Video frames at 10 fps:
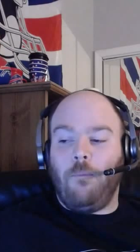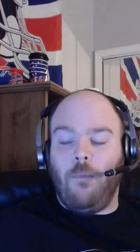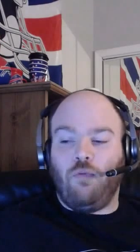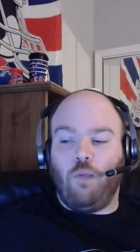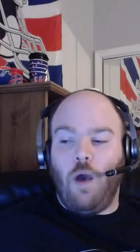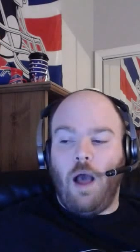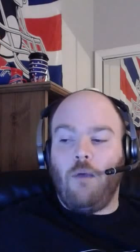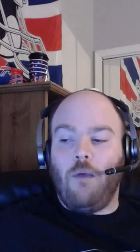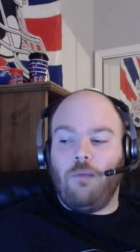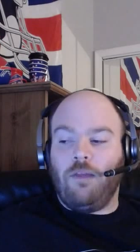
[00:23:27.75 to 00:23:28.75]
as
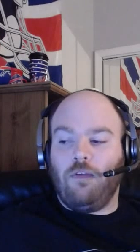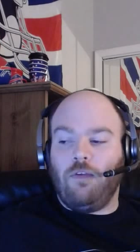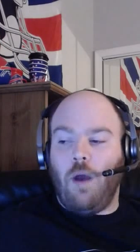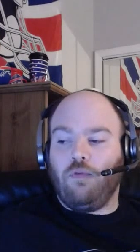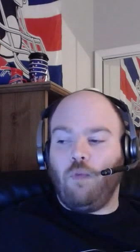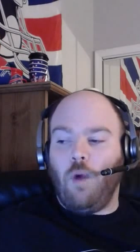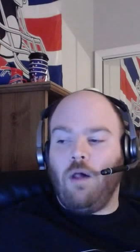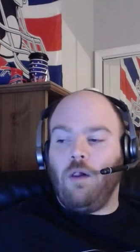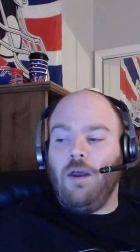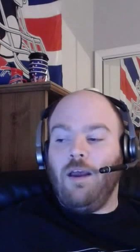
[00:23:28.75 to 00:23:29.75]

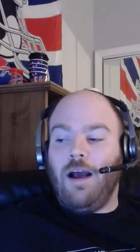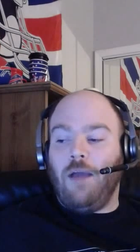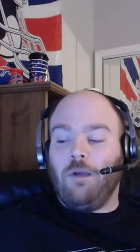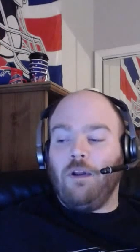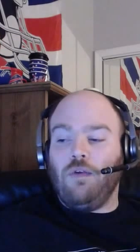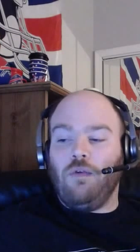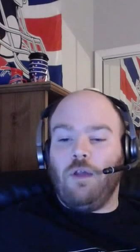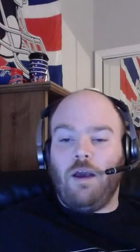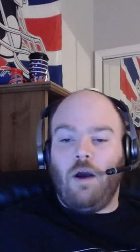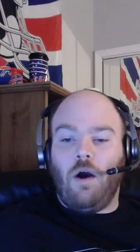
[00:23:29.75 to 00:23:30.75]
well. I really do
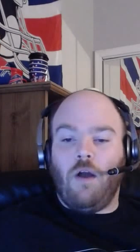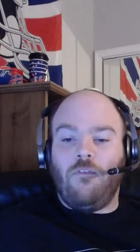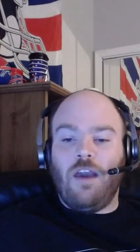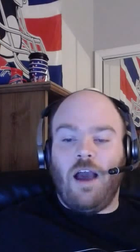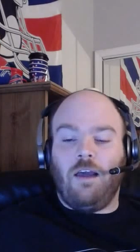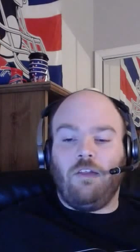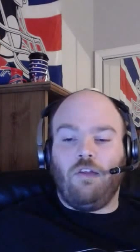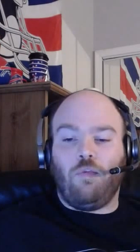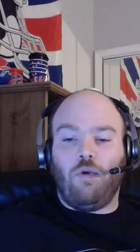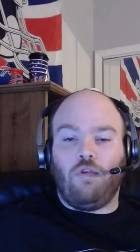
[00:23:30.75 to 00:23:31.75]
like Harvey. I like the
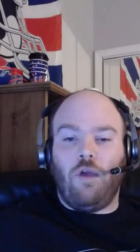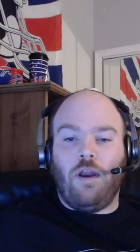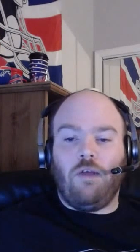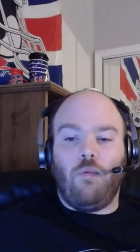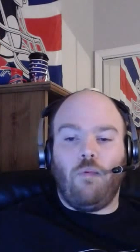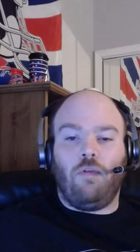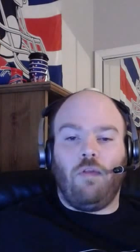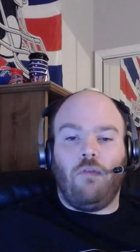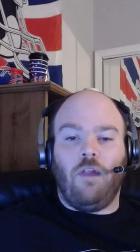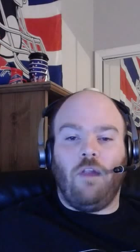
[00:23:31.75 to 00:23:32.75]
spring training reports.
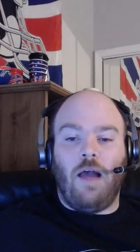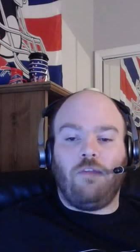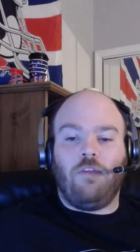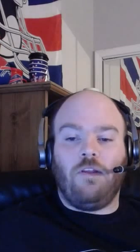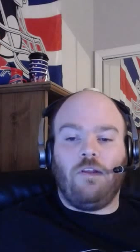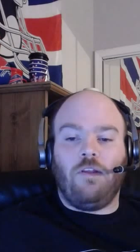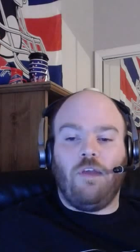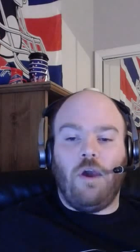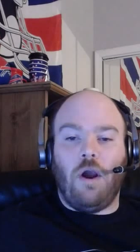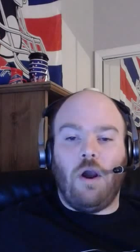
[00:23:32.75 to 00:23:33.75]
The velocity's
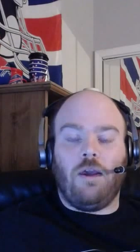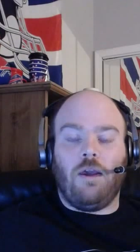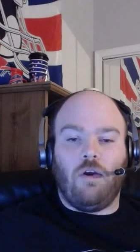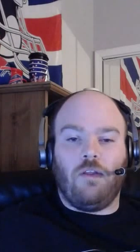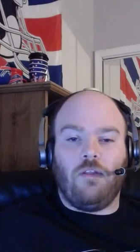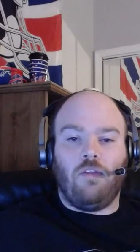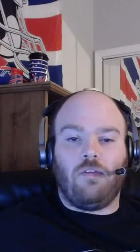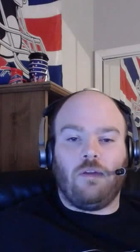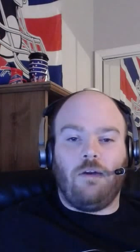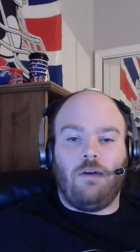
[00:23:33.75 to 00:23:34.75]
there. I like hearing that
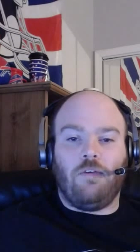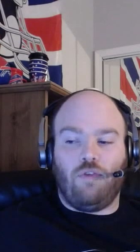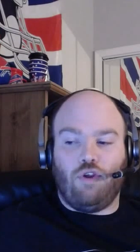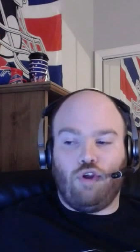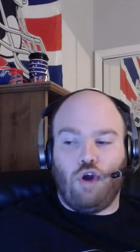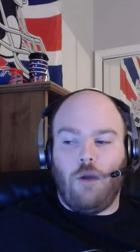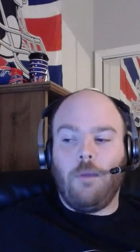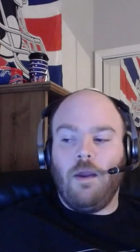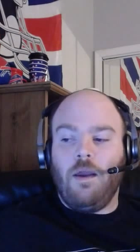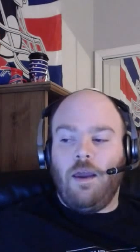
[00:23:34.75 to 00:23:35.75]
the slider's
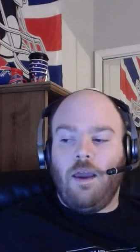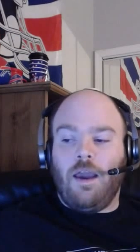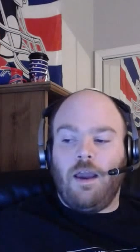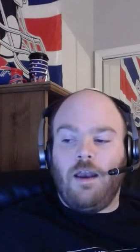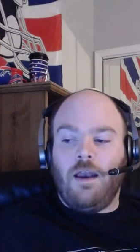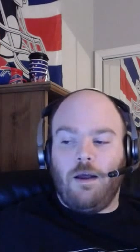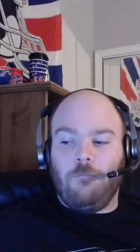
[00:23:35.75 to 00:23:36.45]
sharp, and